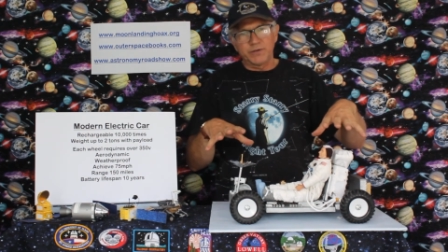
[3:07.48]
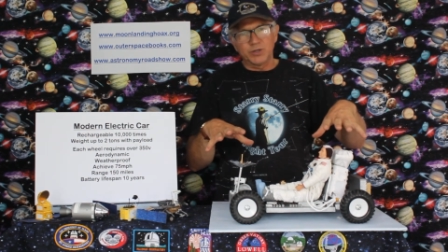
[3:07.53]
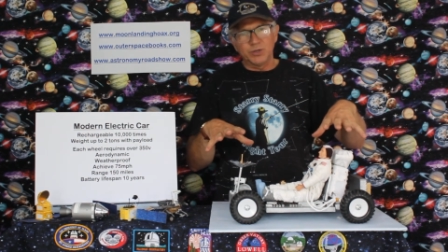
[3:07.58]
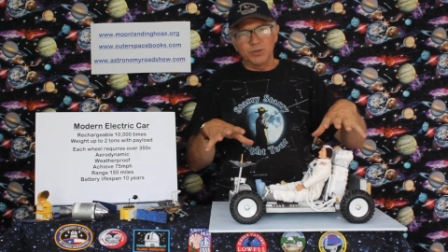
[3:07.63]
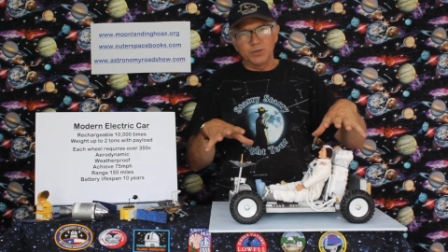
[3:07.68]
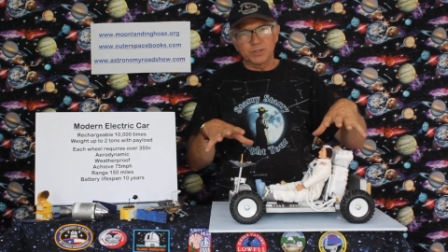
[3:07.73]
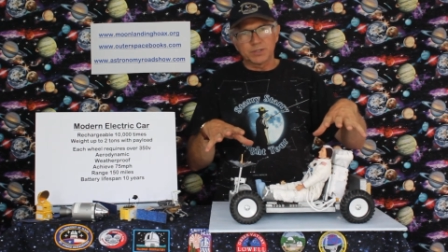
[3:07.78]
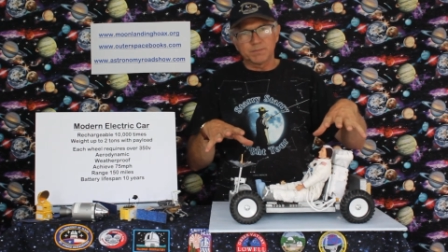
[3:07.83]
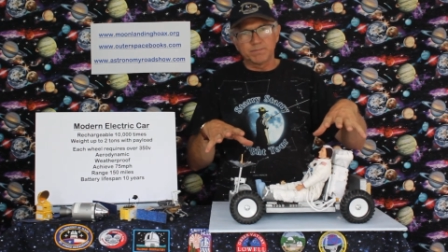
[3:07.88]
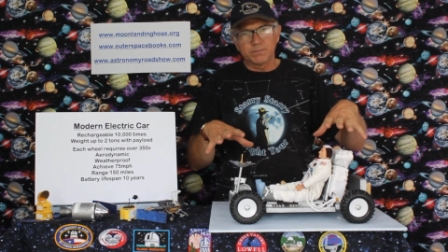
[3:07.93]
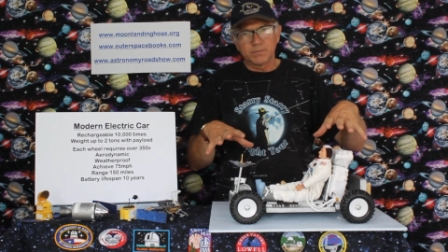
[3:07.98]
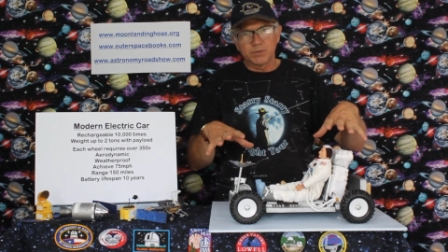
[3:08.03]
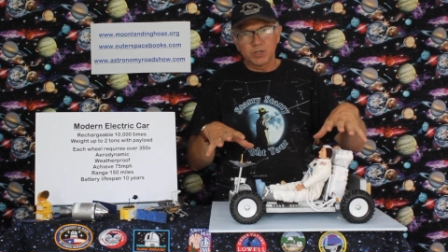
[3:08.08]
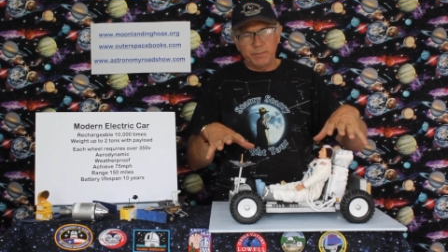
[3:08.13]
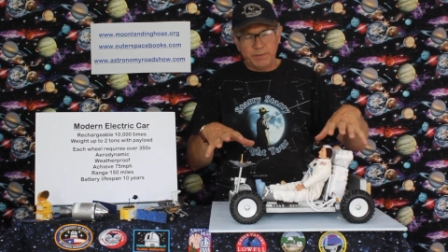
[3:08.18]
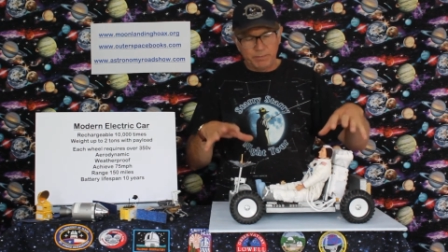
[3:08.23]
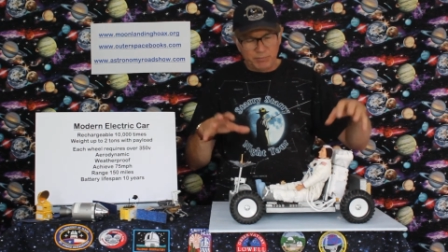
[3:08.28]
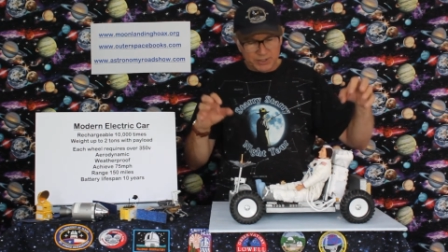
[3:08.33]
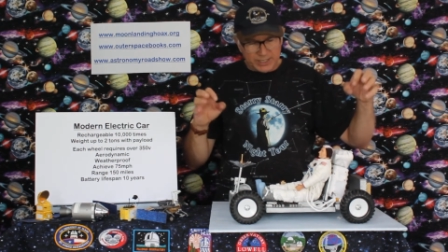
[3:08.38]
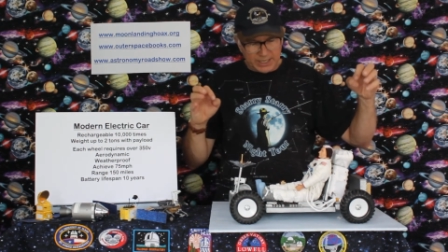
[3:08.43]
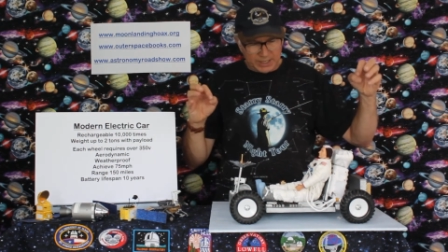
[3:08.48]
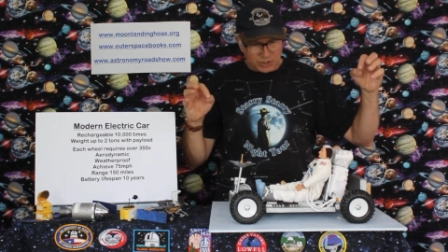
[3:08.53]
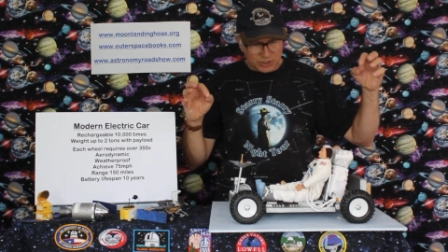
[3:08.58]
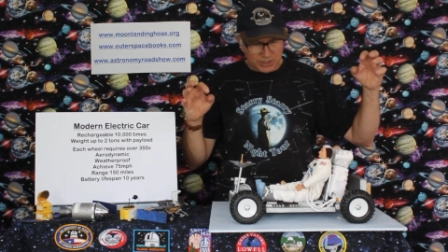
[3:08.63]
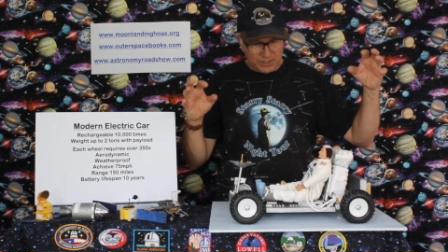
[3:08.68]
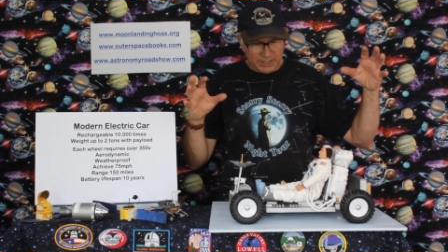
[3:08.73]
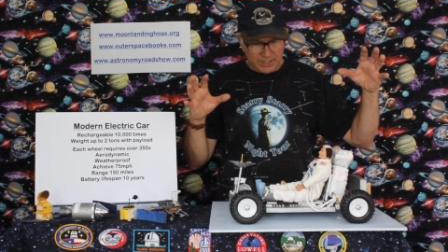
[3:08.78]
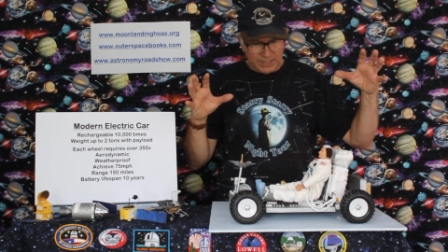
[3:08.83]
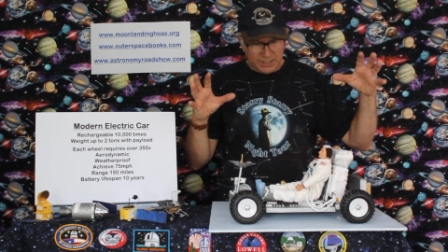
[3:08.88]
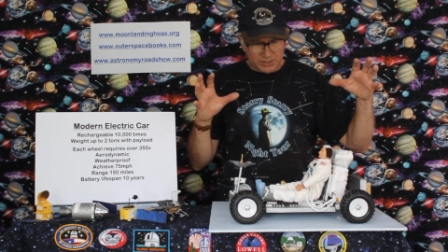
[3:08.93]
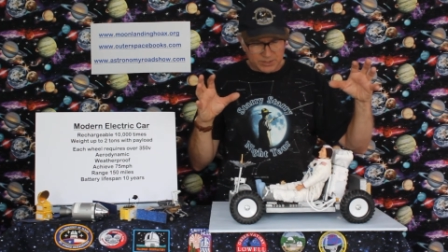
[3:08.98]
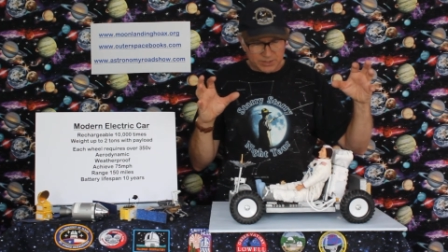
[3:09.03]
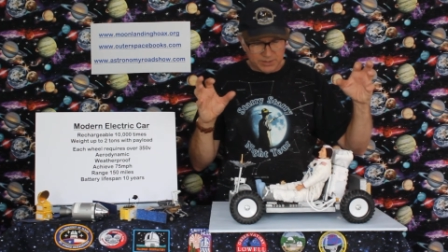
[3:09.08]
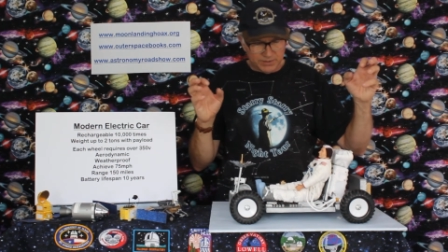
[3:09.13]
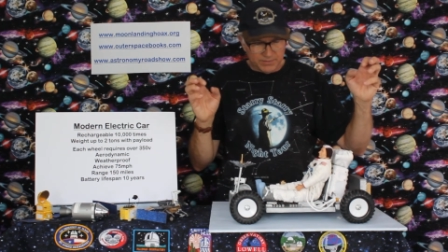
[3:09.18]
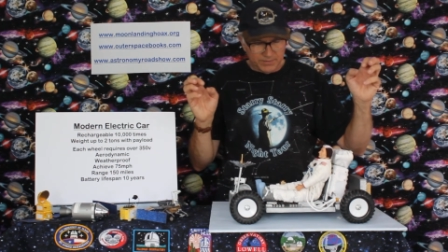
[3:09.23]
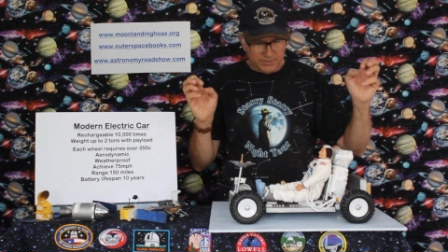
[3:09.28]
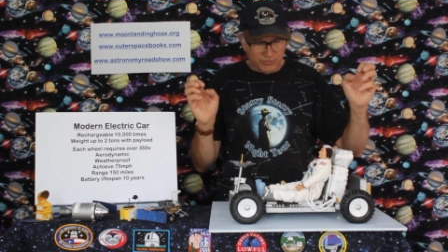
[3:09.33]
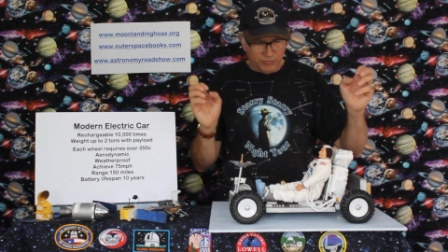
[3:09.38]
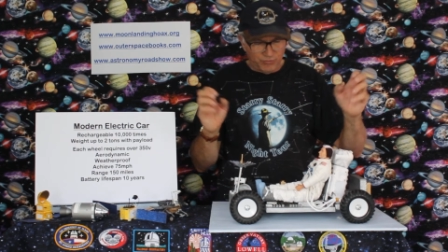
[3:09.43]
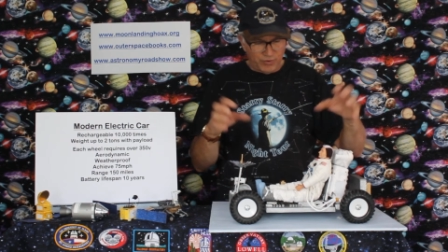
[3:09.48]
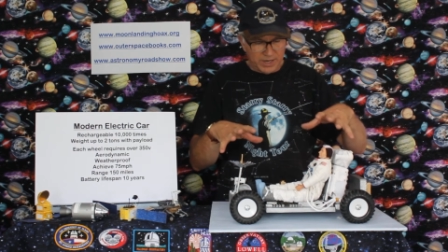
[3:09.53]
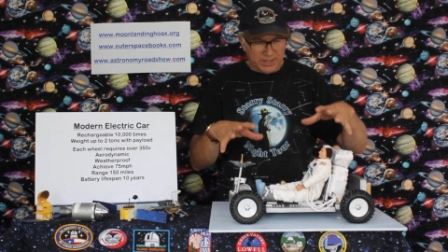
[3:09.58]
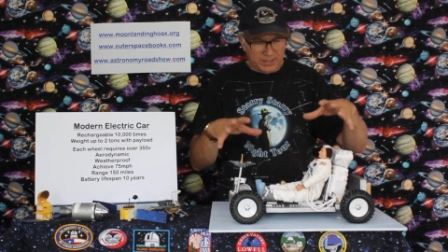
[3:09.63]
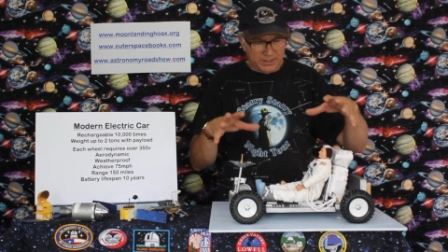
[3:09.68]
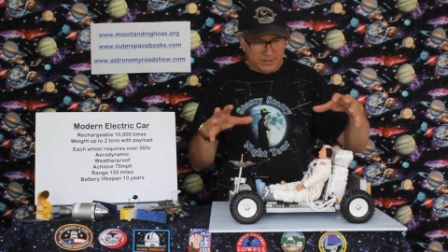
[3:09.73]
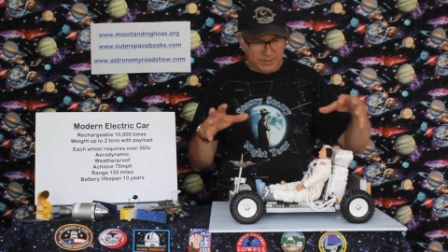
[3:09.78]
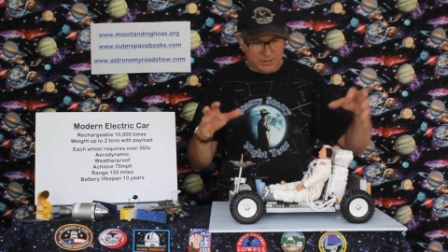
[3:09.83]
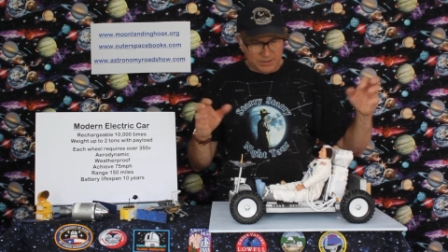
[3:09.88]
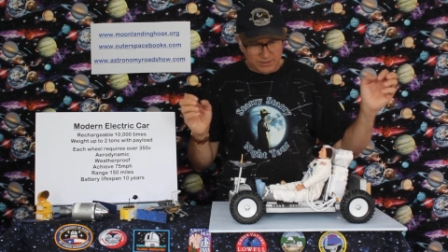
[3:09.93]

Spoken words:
course. Got to be protection against the rain